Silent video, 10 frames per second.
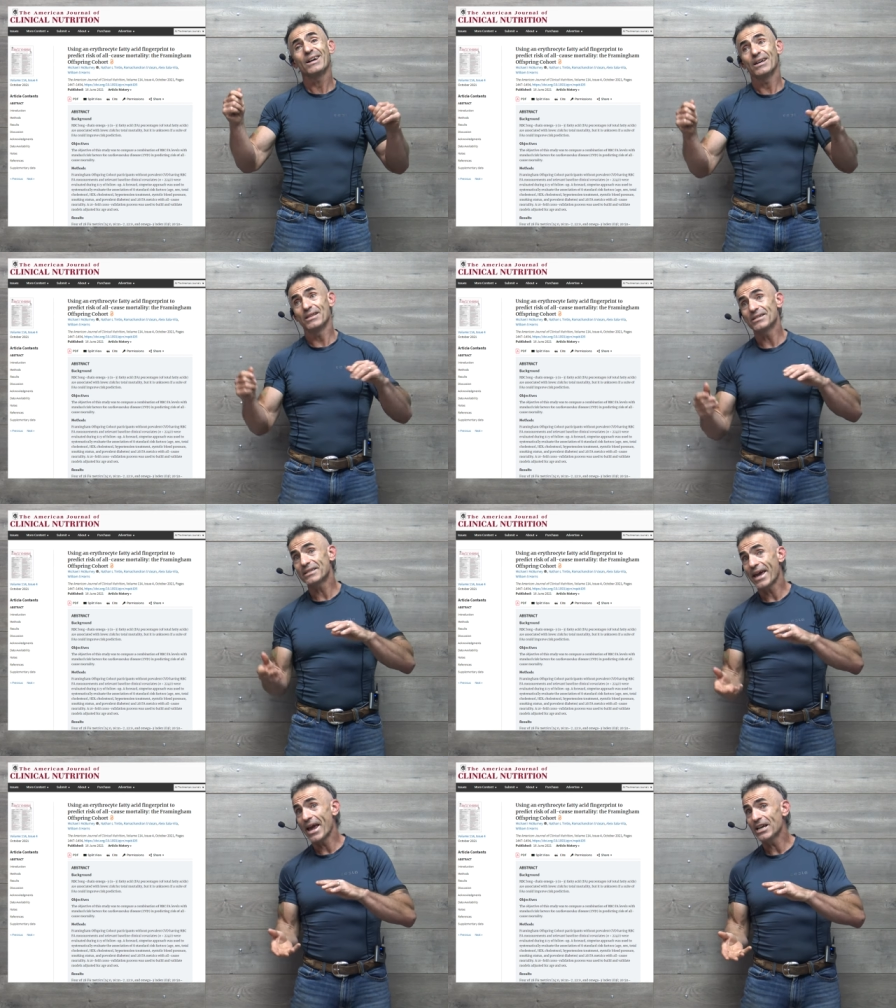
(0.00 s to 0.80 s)
in this
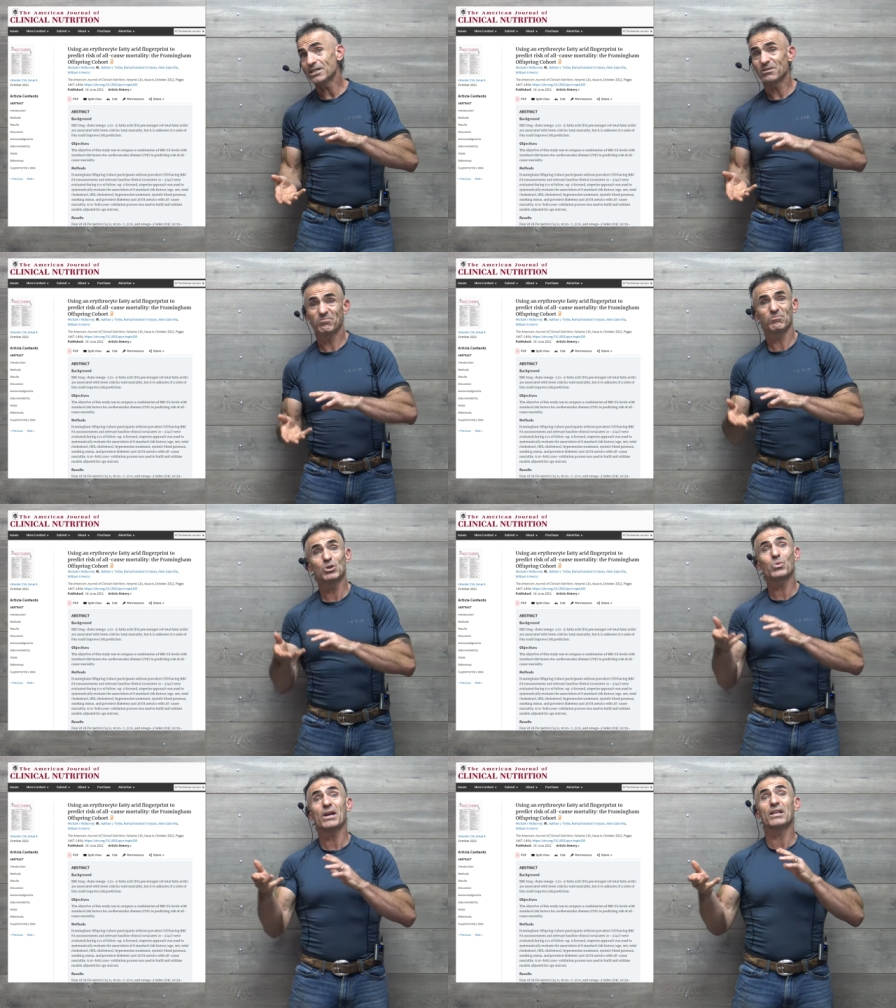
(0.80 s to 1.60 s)
case,
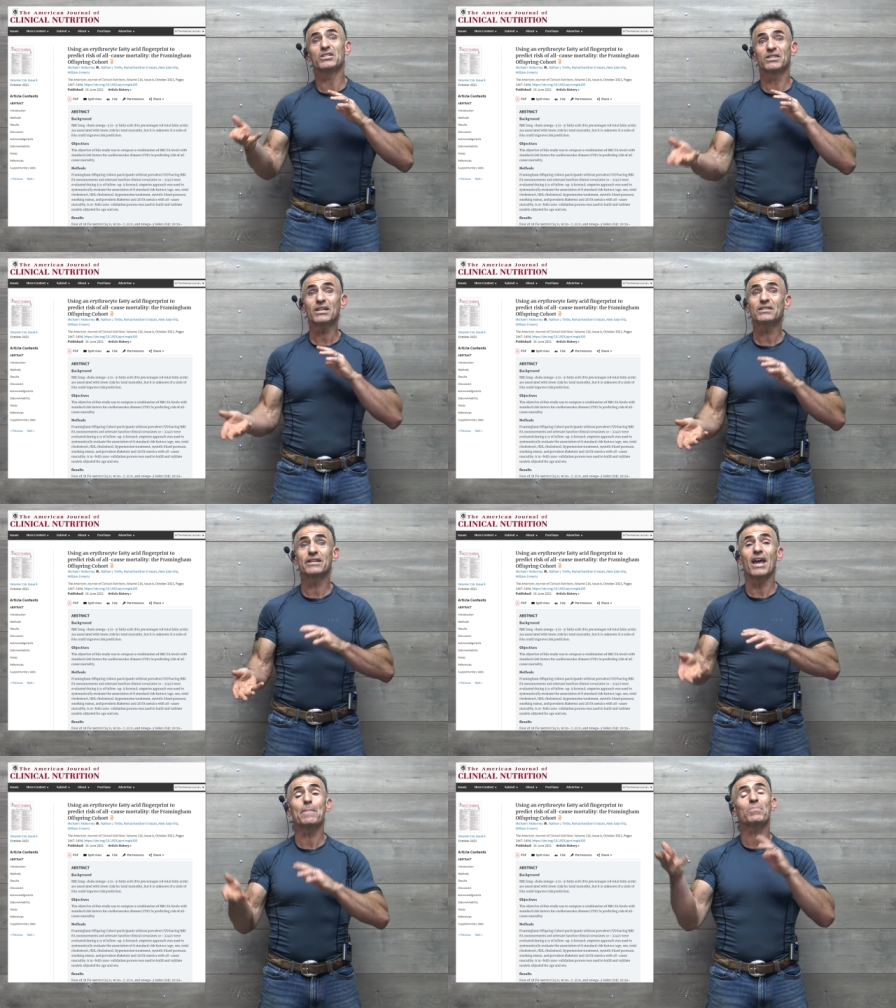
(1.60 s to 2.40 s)
between 6 to
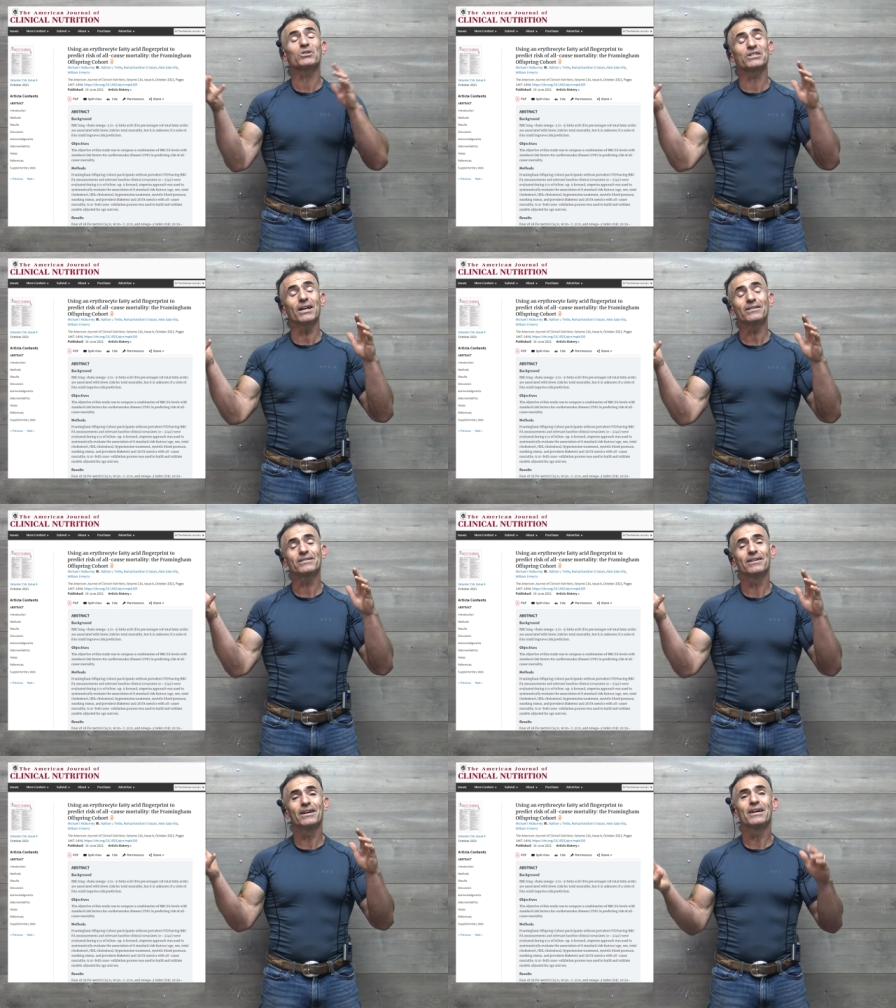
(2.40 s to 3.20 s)
8%